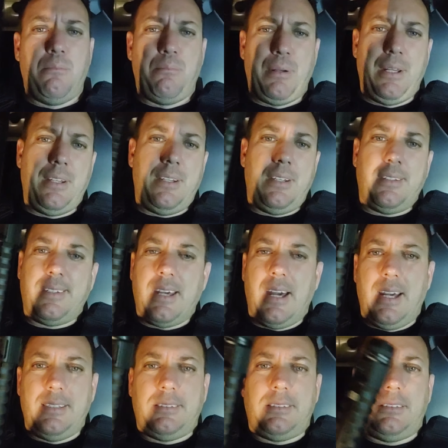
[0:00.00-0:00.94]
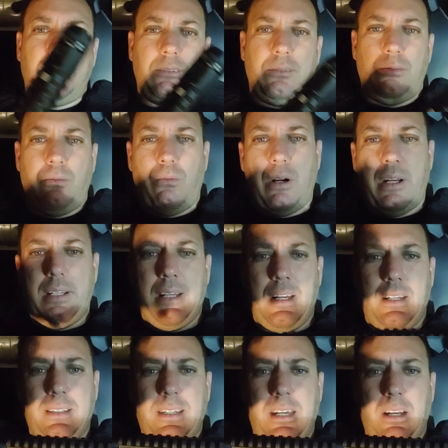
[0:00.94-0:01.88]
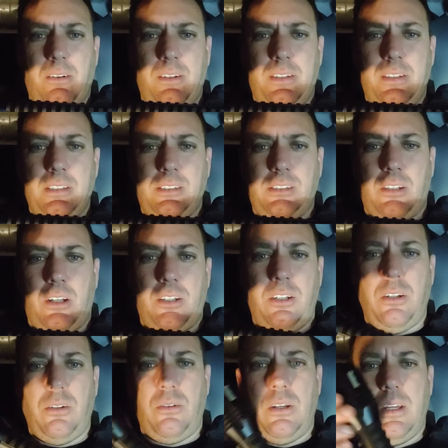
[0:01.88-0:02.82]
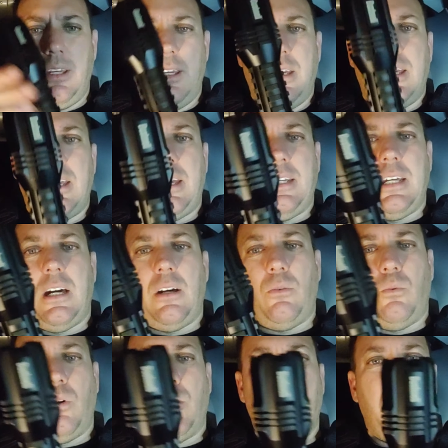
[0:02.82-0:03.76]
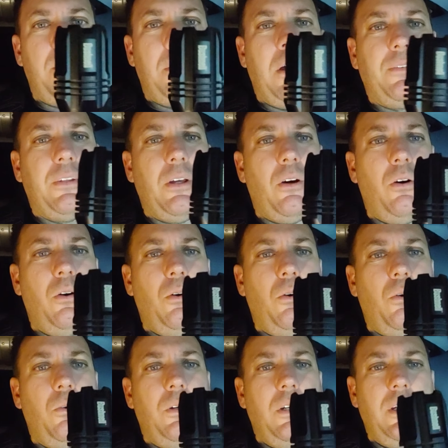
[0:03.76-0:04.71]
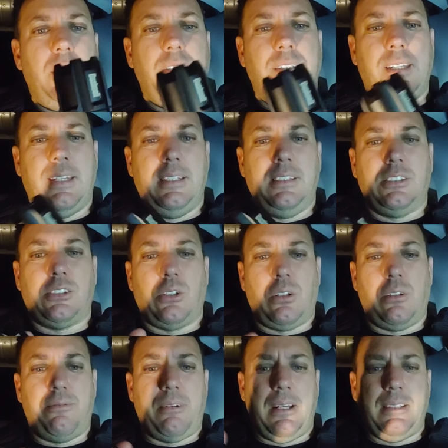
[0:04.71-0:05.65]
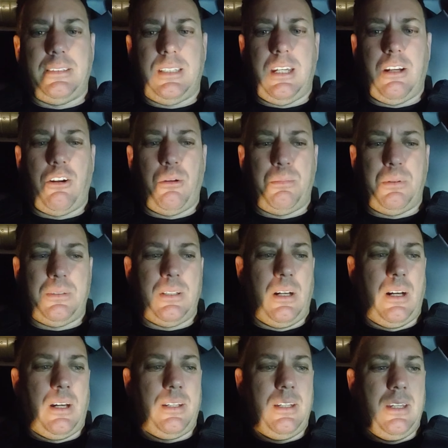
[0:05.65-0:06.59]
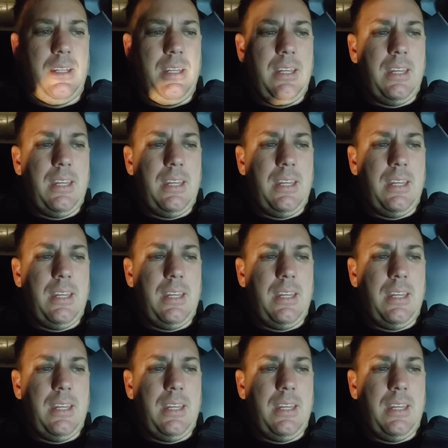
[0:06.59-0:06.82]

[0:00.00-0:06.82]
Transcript: But, guys, why not carry this on you and not worry about the whole getting certified to carry a baton?